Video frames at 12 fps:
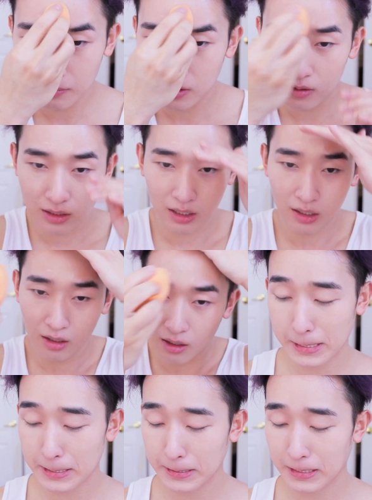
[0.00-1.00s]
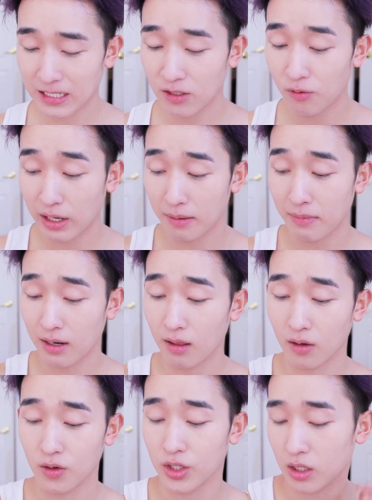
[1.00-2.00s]
I'm using. I don't recommend a
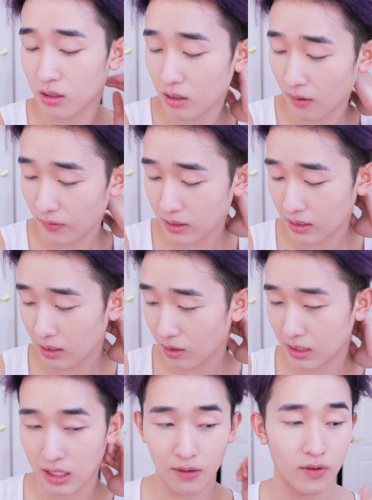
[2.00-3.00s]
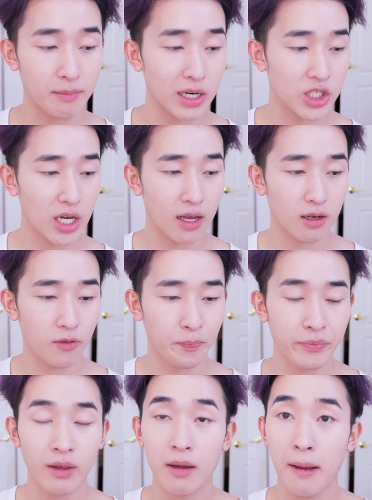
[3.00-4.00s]
lot of cushions, obviously you can tell from my channel,
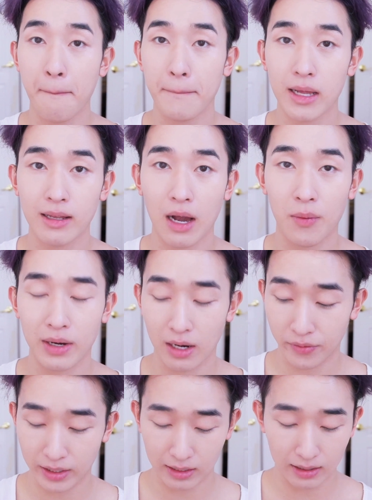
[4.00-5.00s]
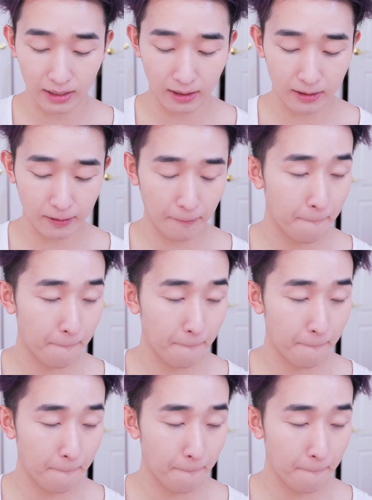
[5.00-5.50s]
but that one I really like.